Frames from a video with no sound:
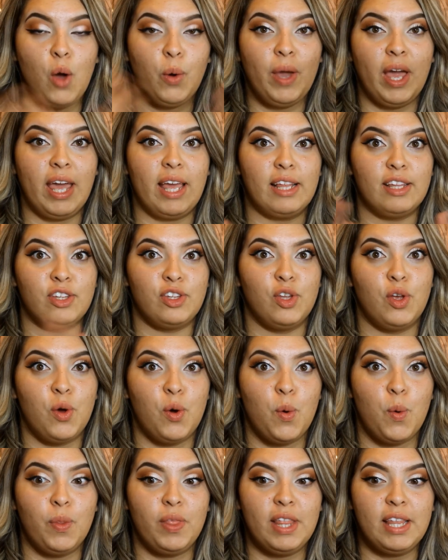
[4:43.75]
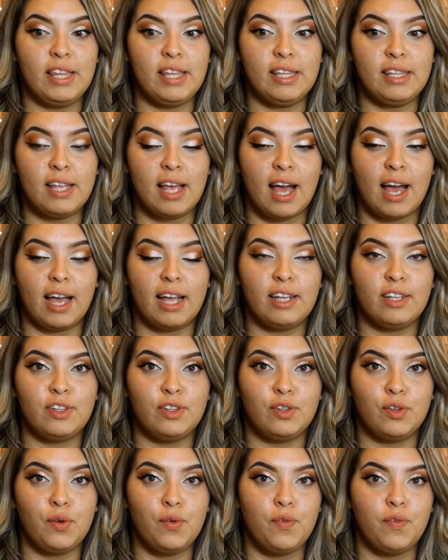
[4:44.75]
Okay, so this is the eyes
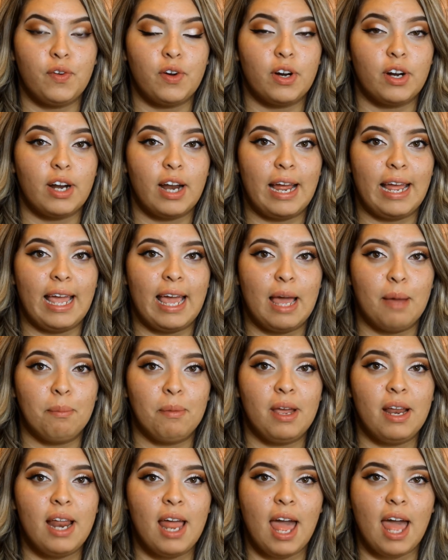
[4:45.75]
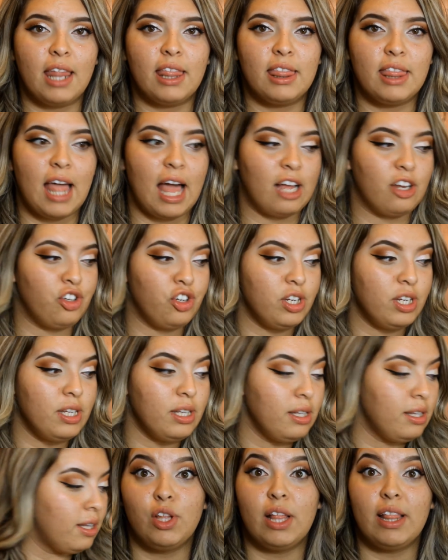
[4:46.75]
so far. I am going to add lashes.
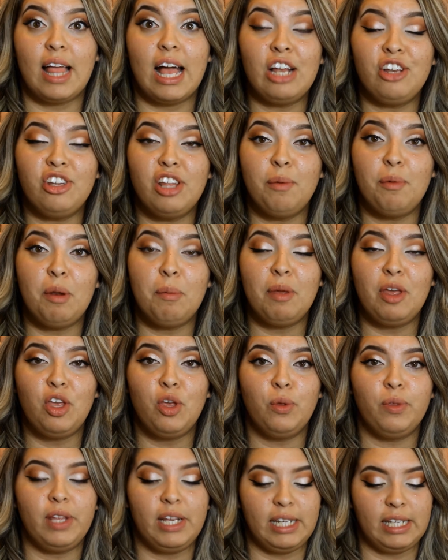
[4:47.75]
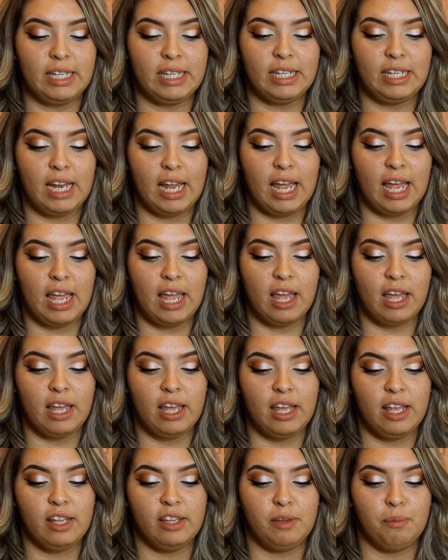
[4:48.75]
So the lashes I'm going to be using today
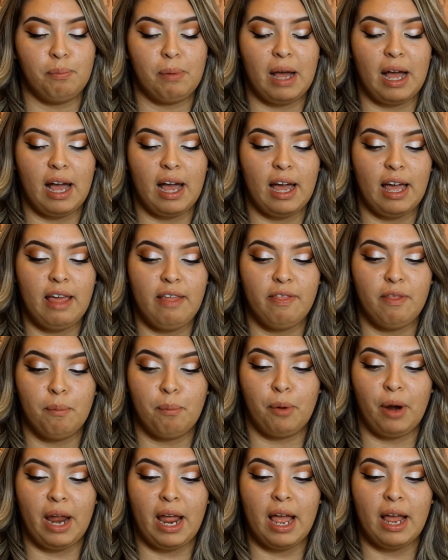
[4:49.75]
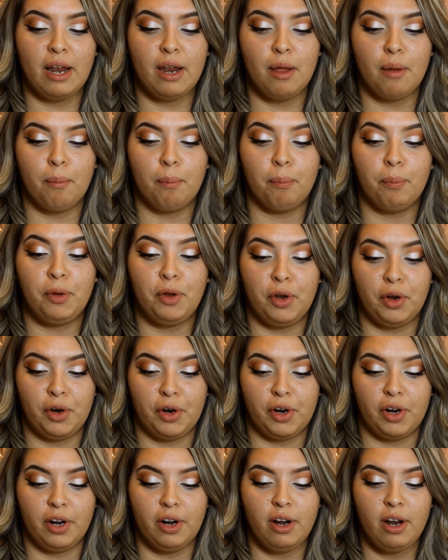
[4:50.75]
is by the brand
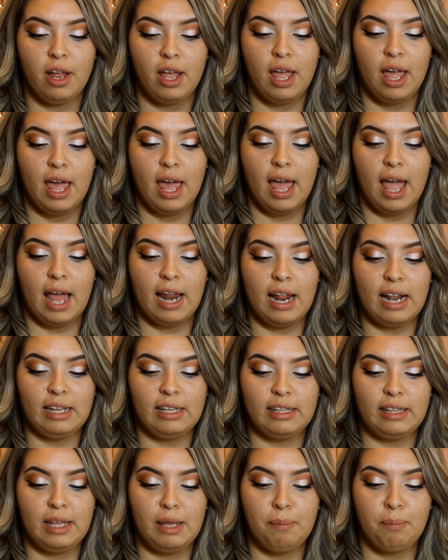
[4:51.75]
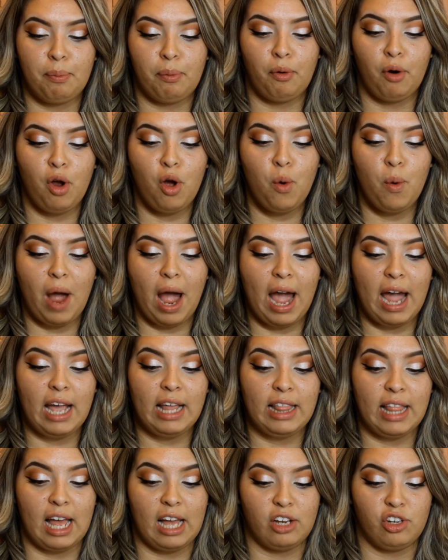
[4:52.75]
Pure, and it's the Pro
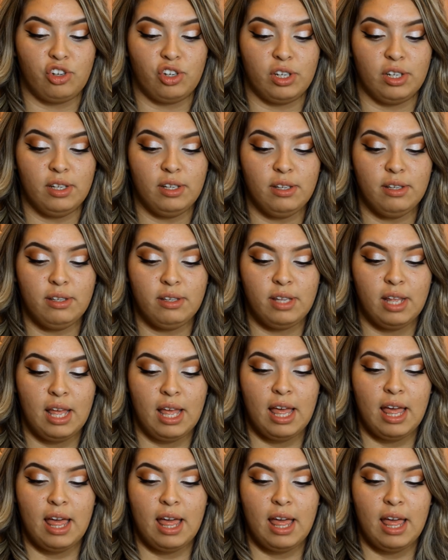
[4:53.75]
Eyelashes.